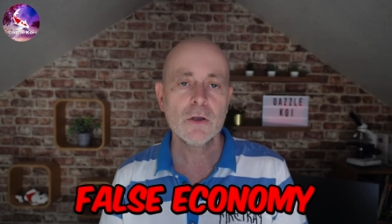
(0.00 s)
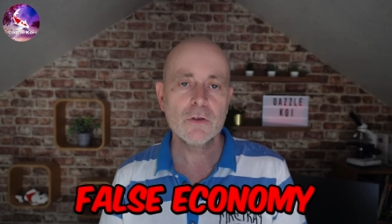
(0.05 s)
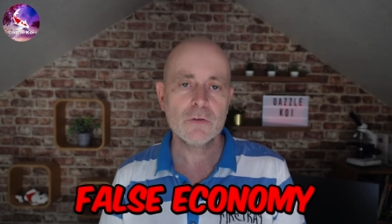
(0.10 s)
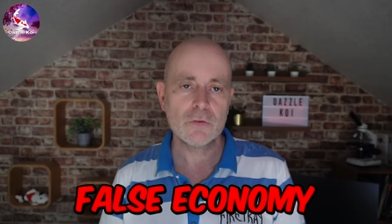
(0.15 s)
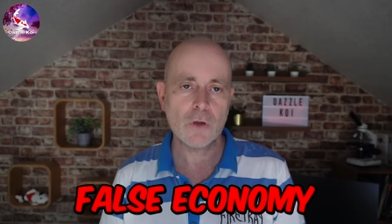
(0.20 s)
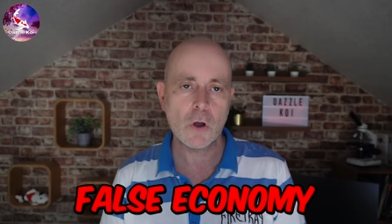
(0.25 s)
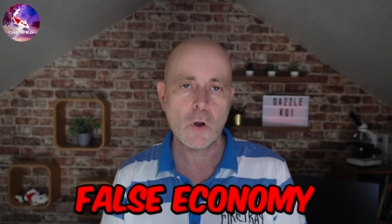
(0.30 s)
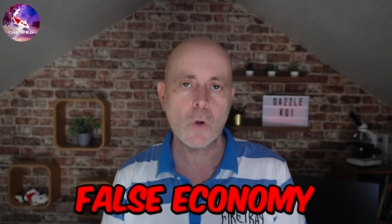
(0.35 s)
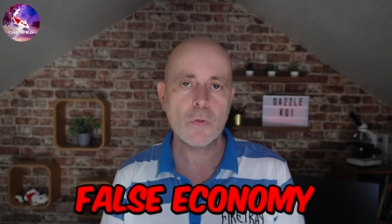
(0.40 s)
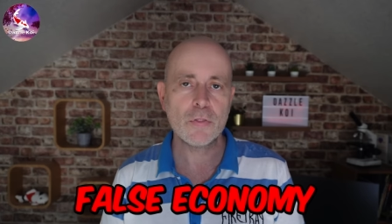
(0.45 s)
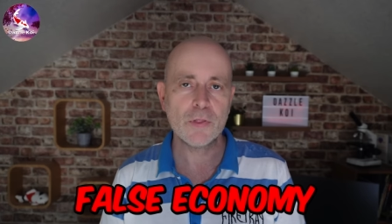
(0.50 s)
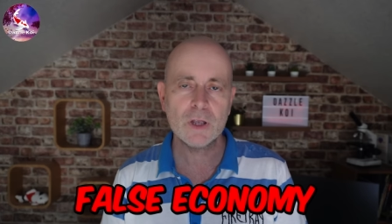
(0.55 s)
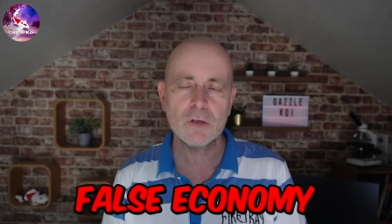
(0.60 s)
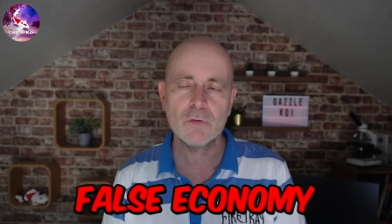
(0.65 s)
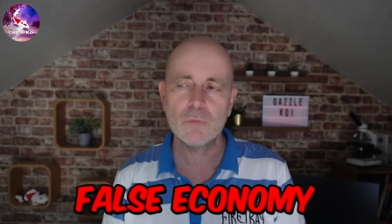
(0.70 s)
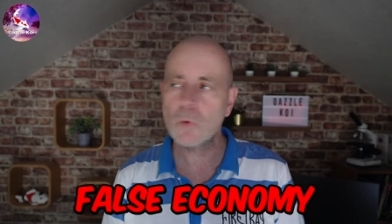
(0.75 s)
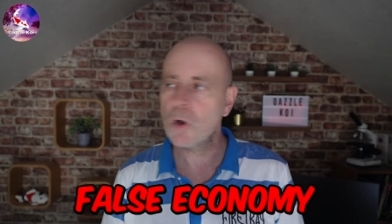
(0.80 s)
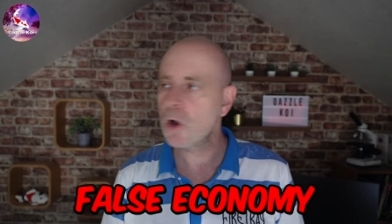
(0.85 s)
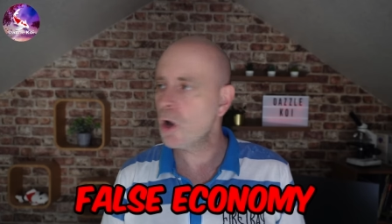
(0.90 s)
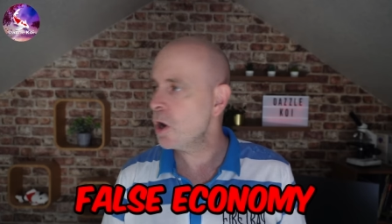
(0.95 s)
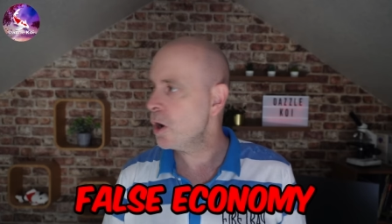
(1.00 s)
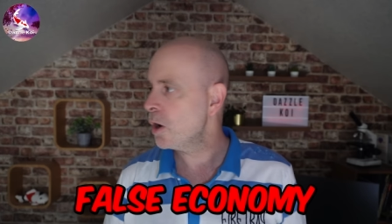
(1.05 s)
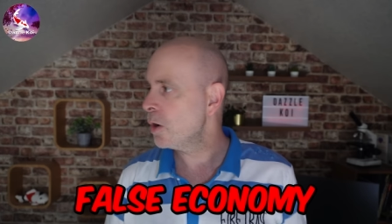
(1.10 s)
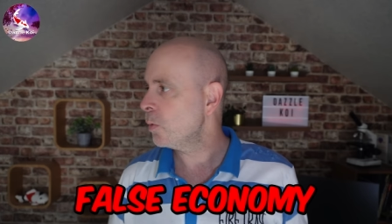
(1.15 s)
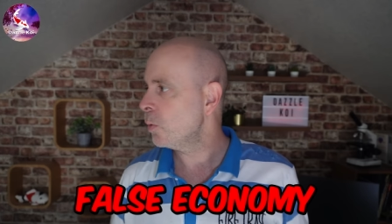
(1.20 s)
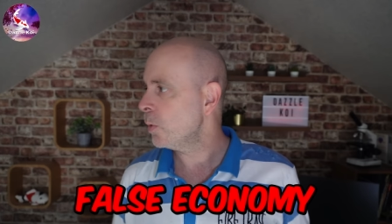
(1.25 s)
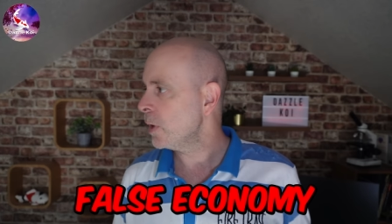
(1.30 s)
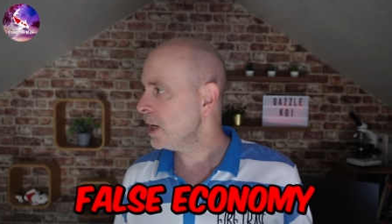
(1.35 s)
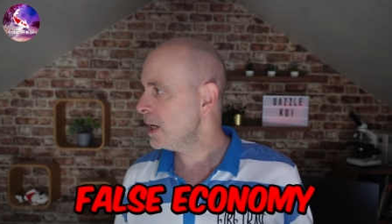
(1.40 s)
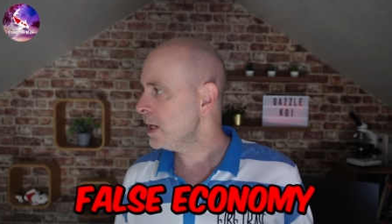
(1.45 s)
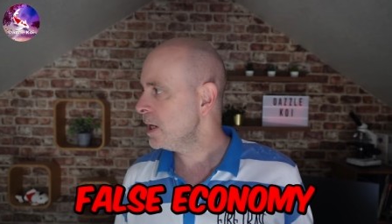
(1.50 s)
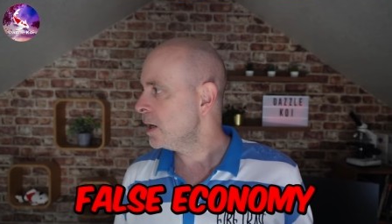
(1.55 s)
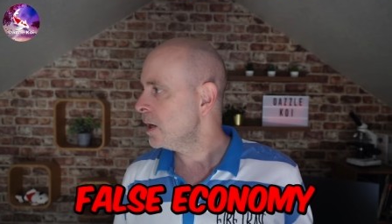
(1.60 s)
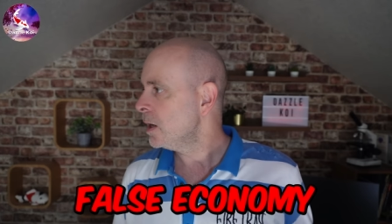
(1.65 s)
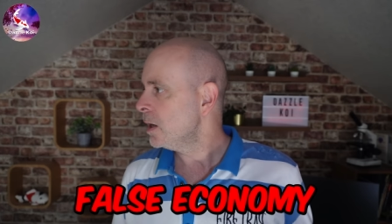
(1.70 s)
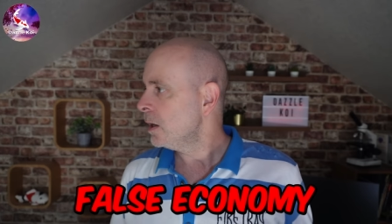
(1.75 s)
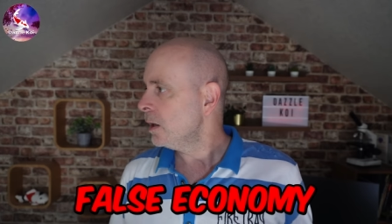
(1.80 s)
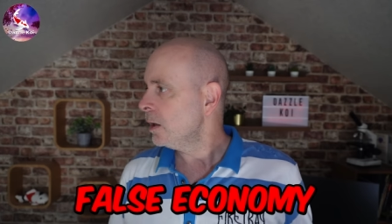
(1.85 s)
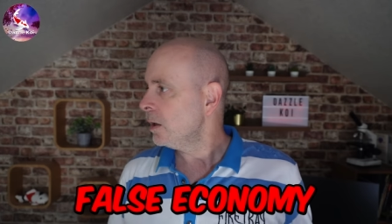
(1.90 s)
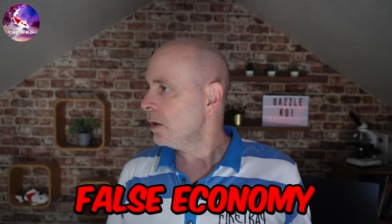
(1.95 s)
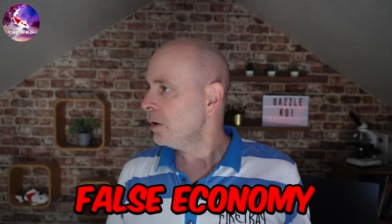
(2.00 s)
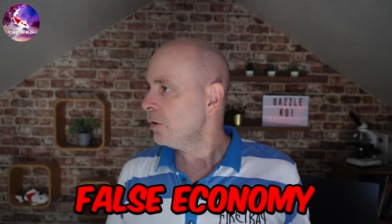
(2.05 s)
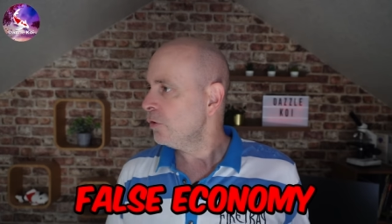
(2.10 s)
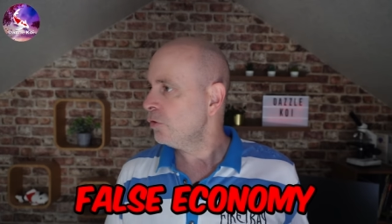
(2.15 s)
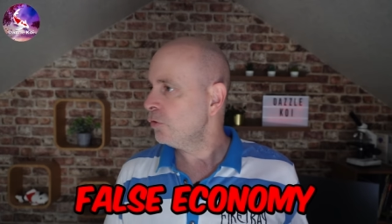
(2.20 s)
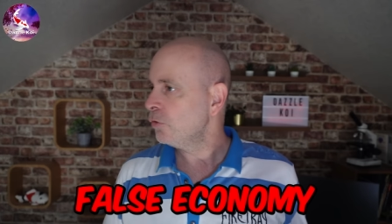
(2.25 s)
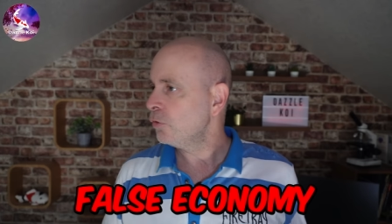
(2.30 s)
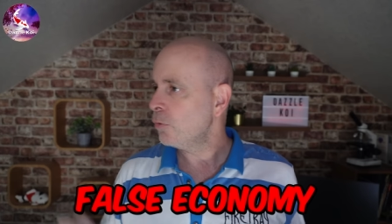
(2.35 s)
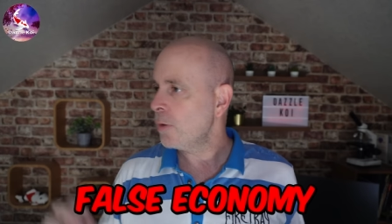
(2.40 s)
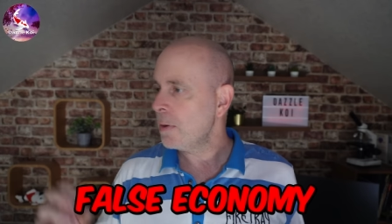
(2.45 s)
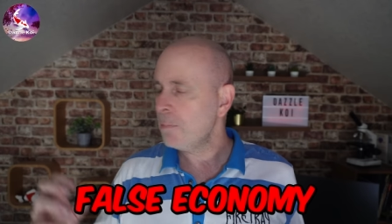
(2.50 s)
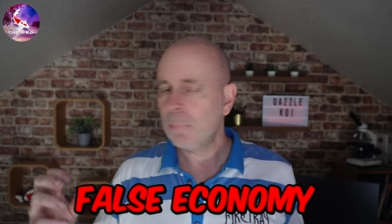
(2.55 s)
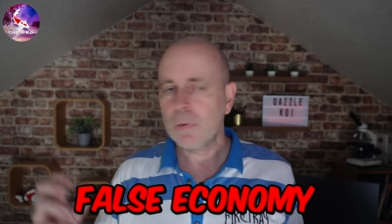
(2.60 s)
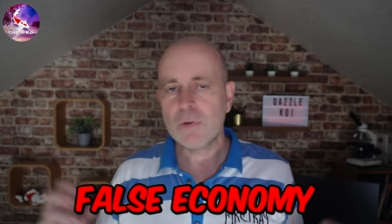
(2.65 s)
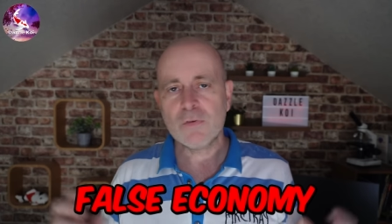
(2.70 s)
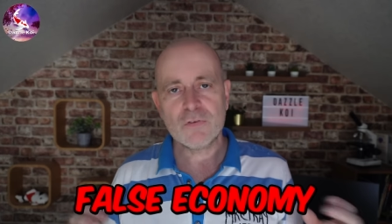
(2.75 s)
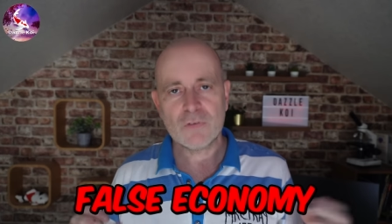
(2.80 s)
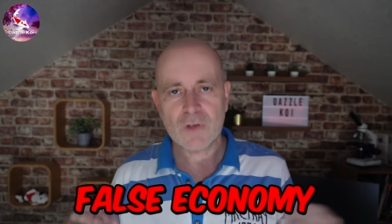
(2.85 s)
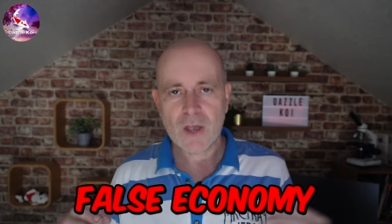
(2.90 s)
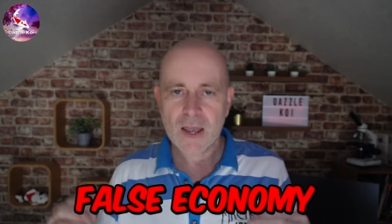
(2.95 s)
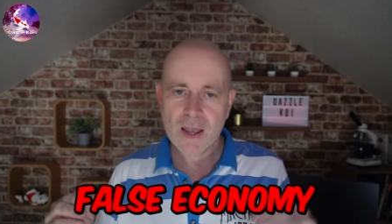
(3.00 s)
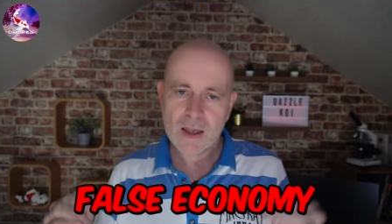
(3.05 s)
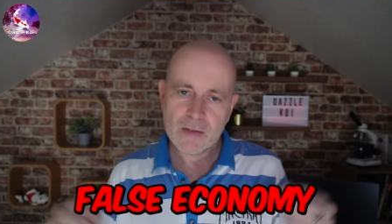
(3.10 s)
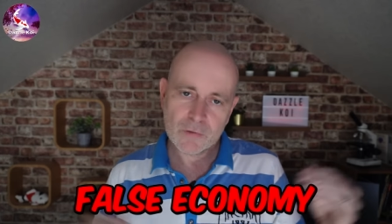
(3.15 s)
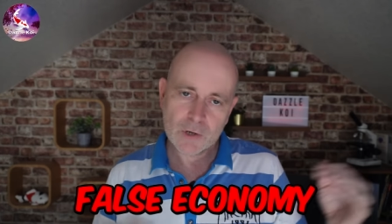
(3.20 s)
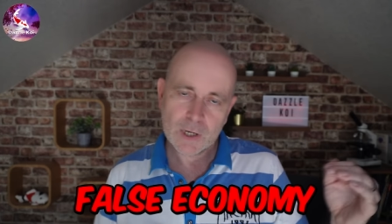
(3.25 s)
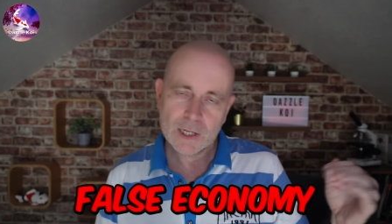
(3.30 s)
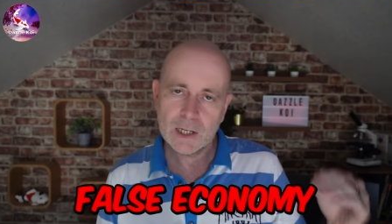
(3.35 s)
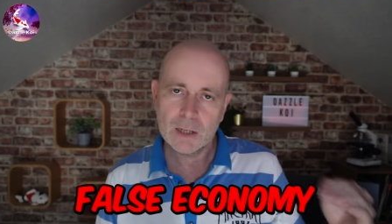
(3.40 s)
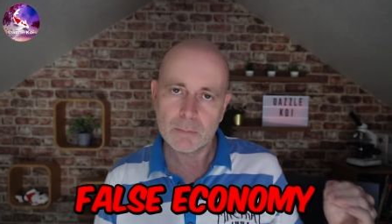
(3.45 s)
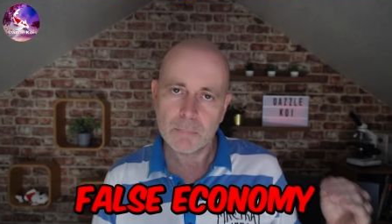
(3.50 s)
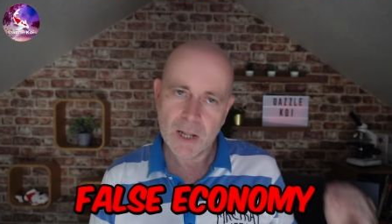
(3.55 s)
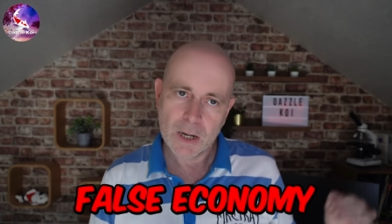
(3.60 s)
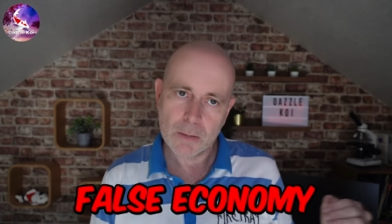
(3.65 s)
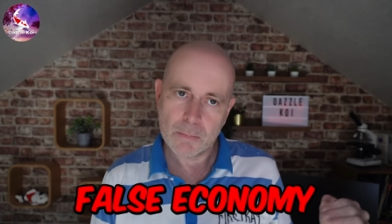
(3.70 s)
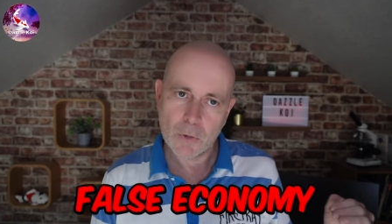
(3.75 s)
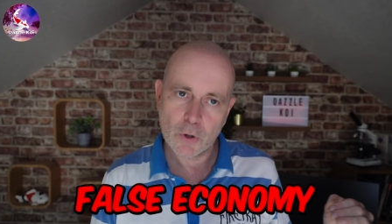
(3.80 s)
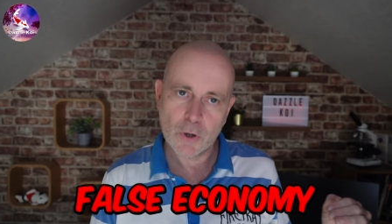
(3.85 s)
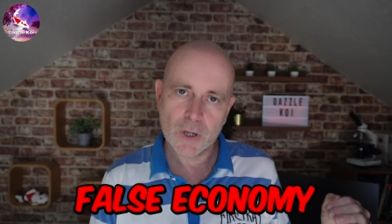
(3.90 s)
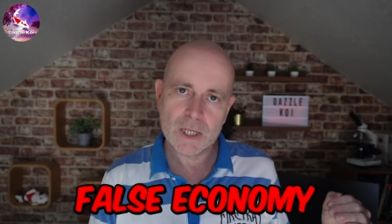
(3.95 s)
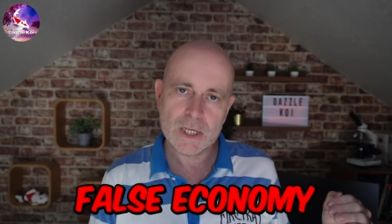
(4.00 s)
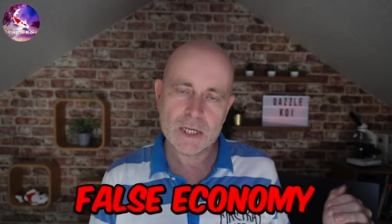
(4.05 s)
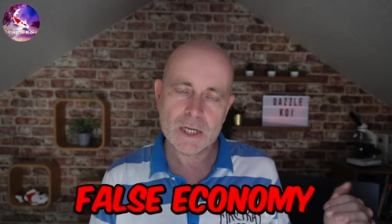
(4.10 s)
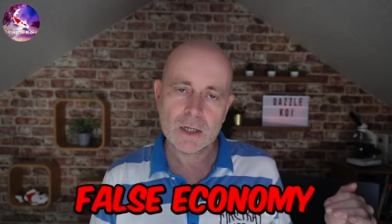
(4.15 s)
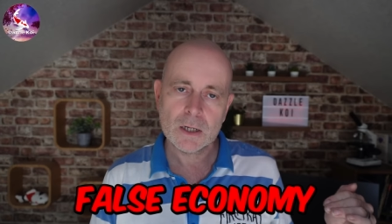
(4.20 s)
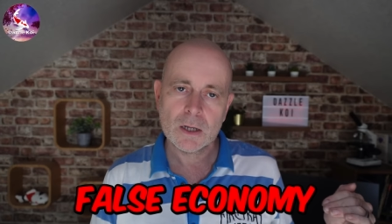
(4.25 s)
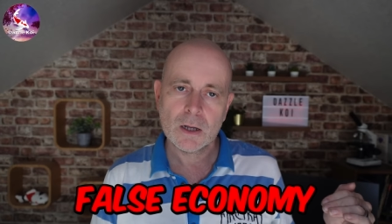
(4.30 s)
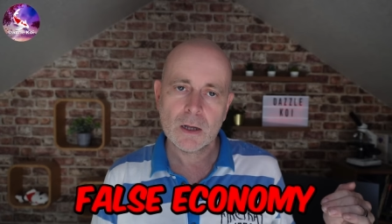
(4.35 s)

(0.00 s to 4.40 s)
So things where we scrimp and save a little bit of money,